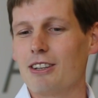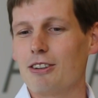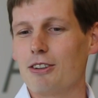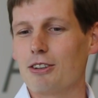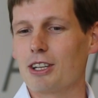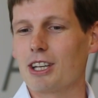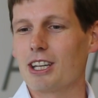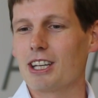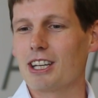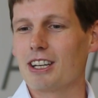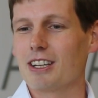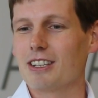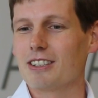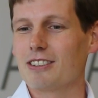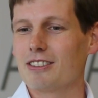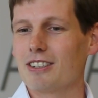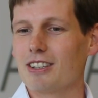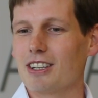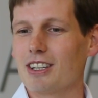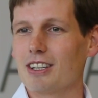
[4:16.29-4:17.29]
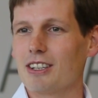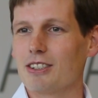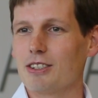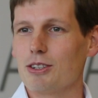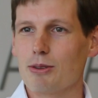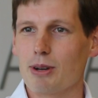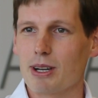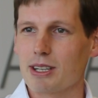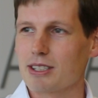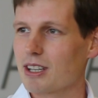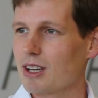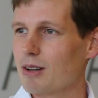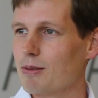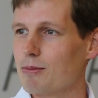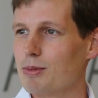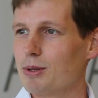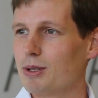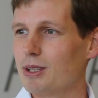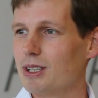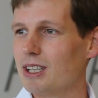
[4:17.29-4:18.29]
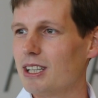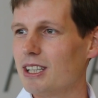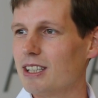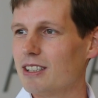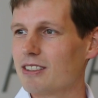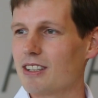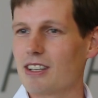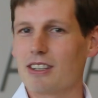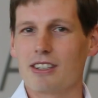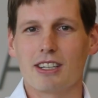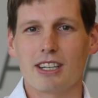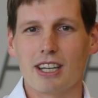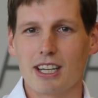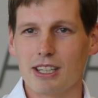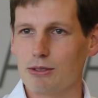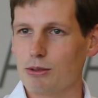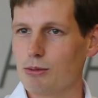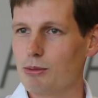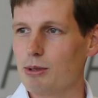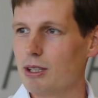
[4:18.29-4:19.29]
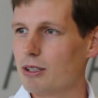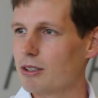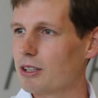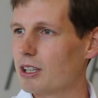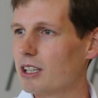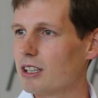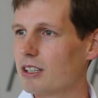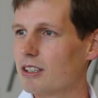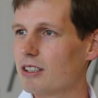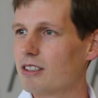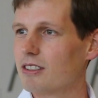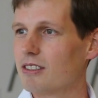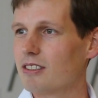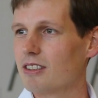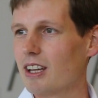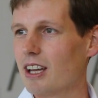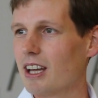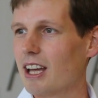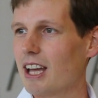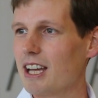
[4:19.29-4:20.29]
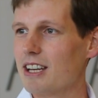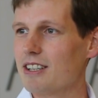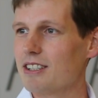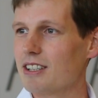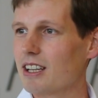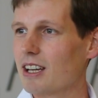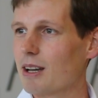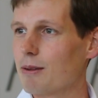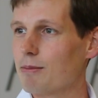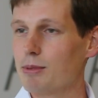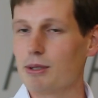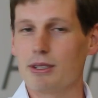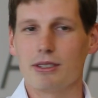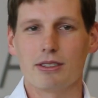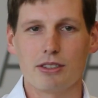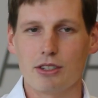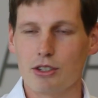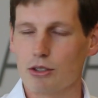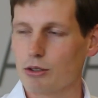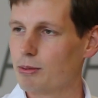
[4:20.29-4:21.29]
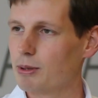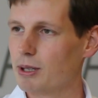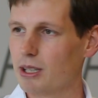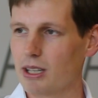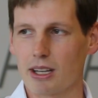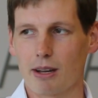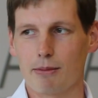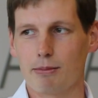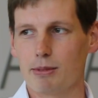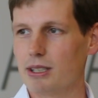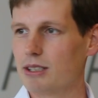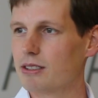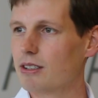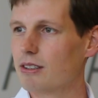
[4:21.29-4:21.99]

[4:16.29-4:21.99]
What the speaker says: looking at US companies, other days we'll be looking at Asian companies and European companies.